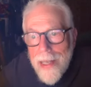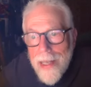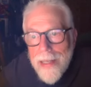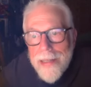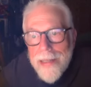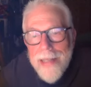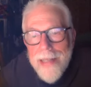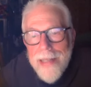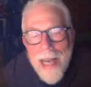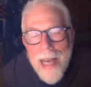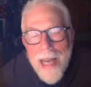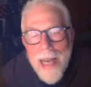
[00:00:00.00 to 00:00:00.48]

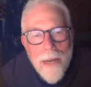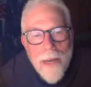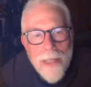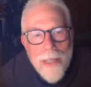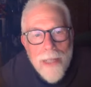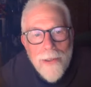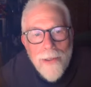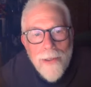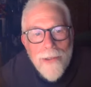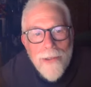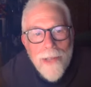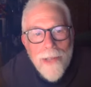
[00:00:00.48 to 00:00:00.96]
now I
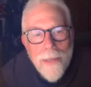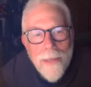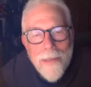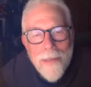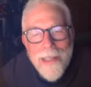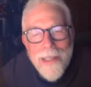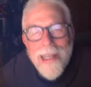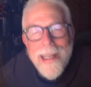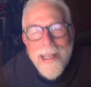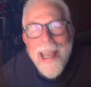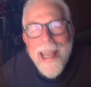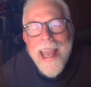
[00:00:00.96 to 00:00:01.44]
do
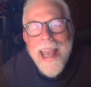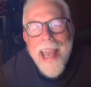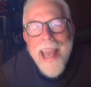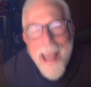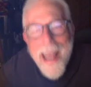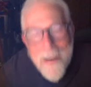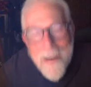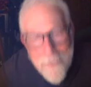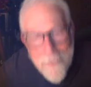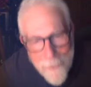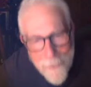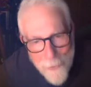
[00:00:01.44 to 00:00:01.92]
something
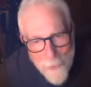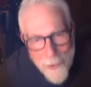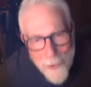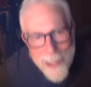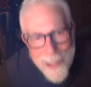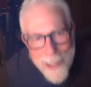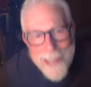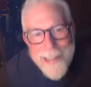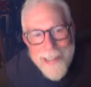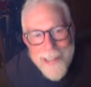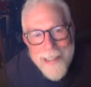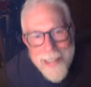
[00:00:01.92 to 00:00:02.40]

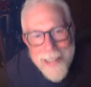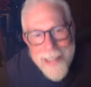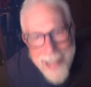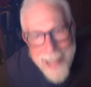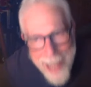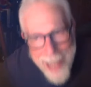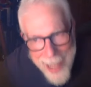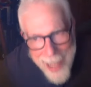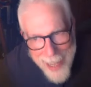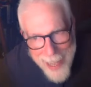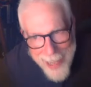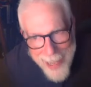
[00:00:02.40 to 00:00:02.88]
every
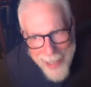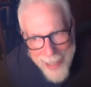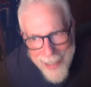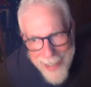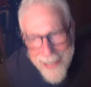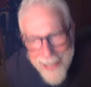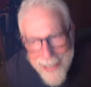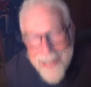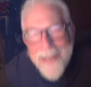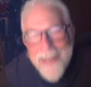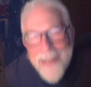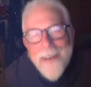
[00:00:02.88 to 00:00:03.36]

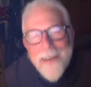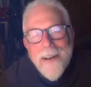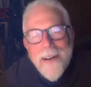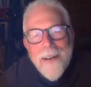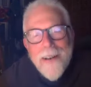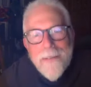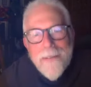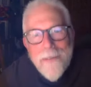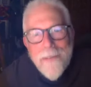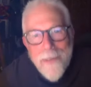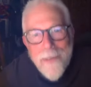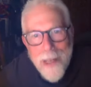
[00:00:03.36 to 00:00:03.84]
day
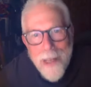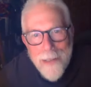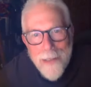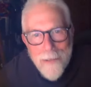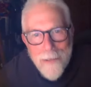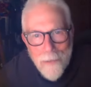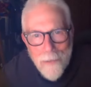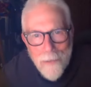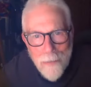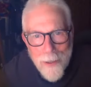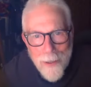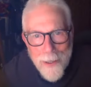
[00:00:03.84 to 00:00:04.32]
on
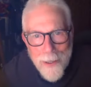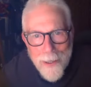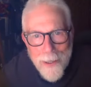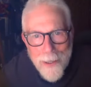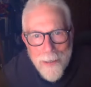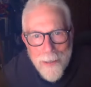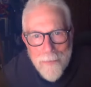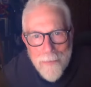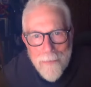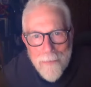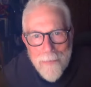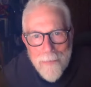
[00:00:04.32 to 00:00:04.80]
Facebook.
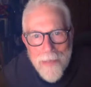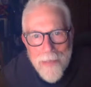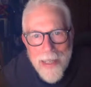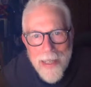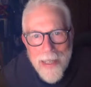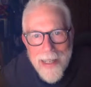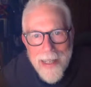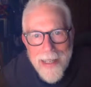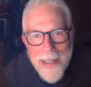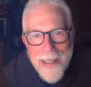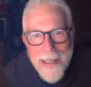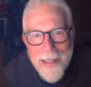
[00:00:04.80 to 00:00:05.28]

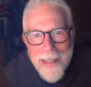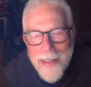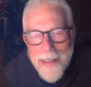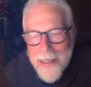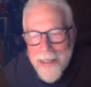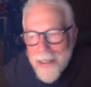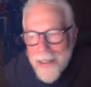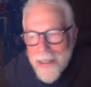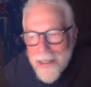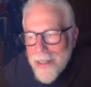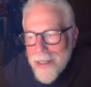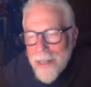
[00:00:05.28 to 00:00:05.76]

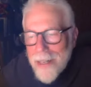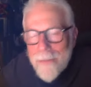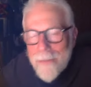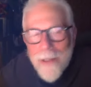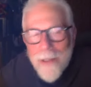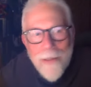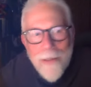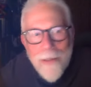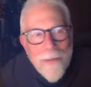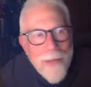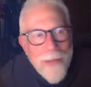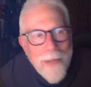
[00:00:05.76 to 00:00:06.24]
I've
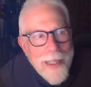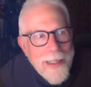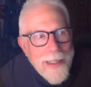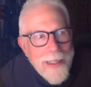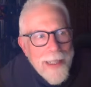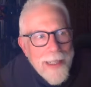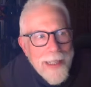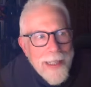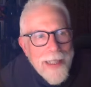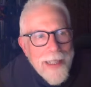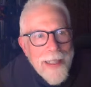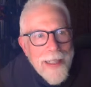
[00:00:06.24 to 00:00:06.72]
been
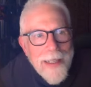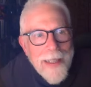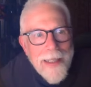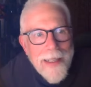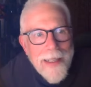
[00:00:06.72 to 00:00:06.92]
reading